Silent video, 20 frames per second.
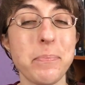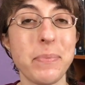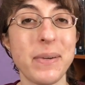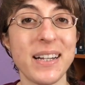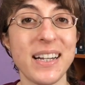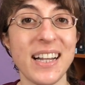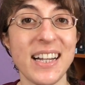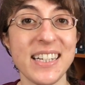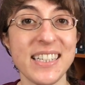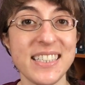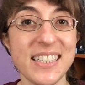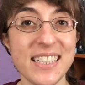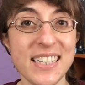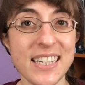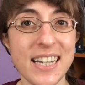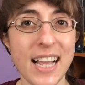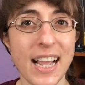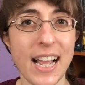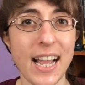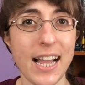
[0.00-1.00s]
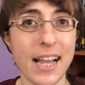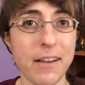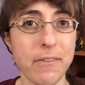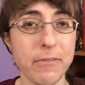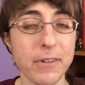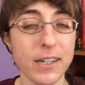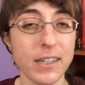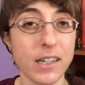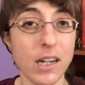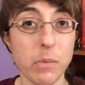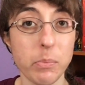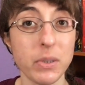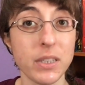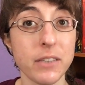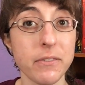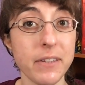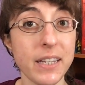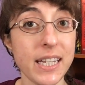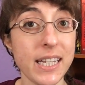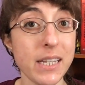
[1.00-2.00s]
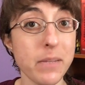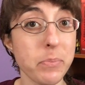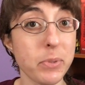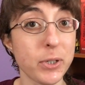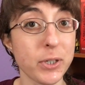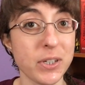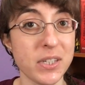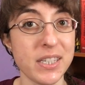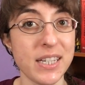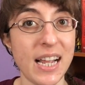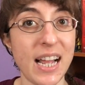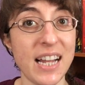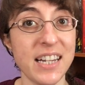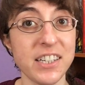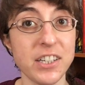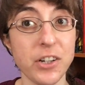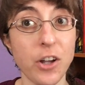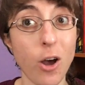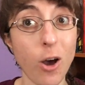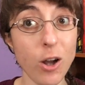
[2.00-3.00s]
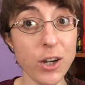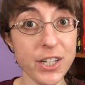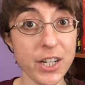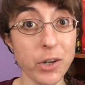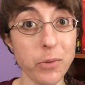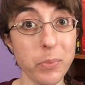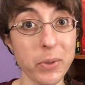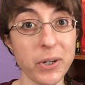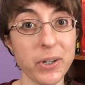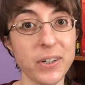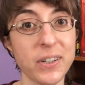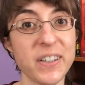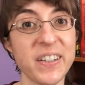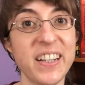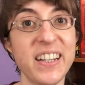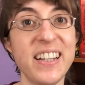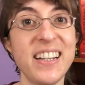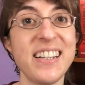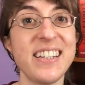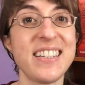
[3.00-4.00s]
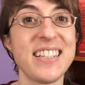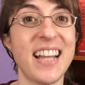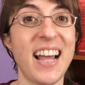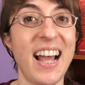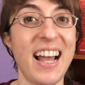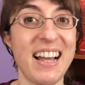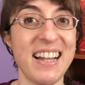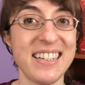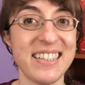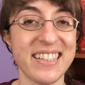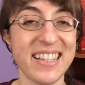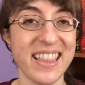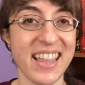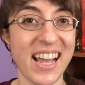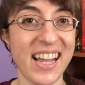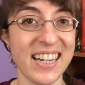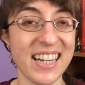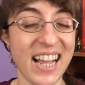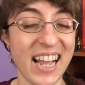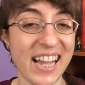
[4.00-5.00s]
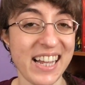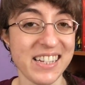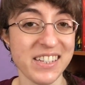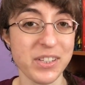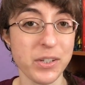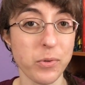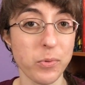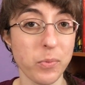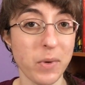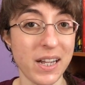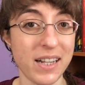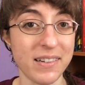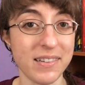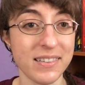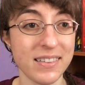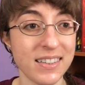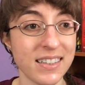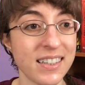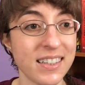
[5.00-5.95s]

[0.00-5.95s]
but I did have a couple of ebooks and an audiobook to add to that as well.